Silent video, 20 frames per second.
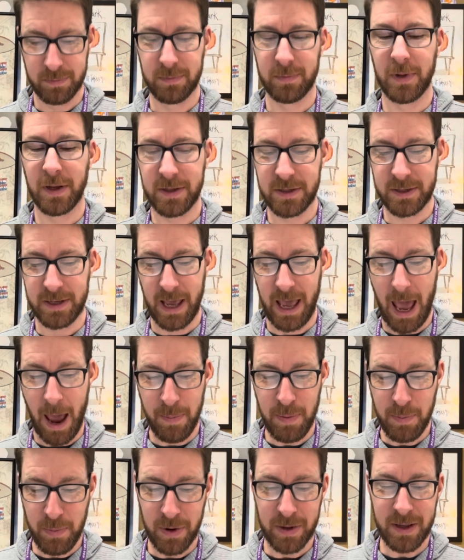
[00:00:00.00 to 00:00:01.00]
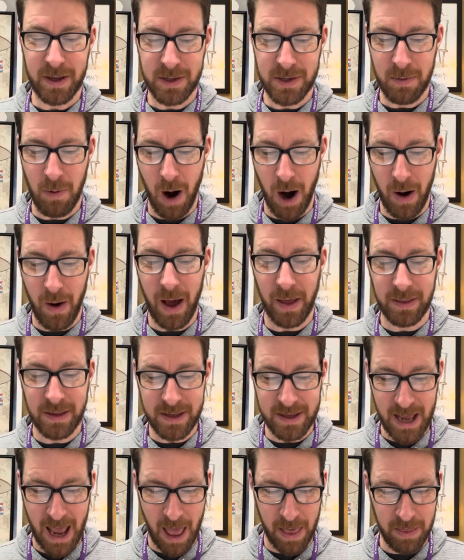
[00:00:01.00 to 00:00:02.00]
let's see, happy birthday tomorrow on the
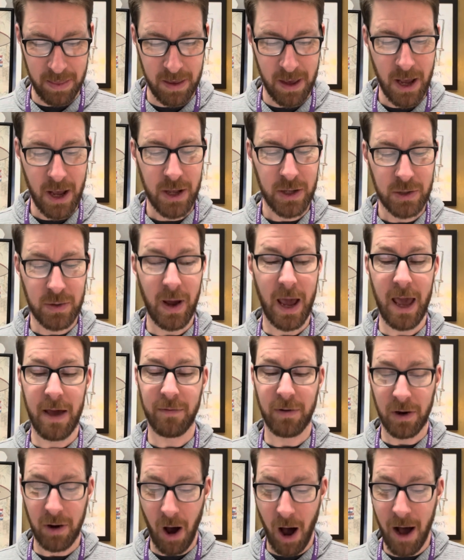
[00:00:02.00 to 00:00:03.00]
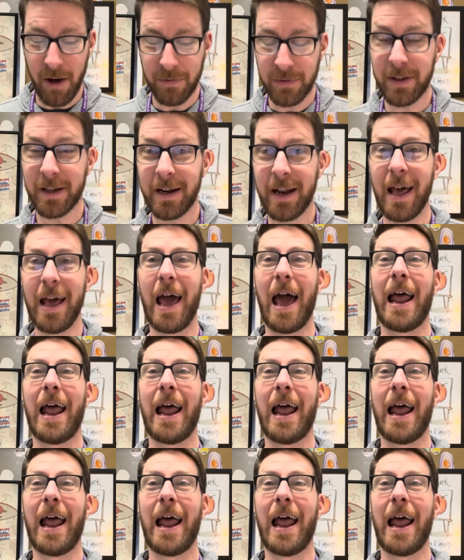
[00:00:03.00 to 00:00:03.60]
10th to Ava Coughlin,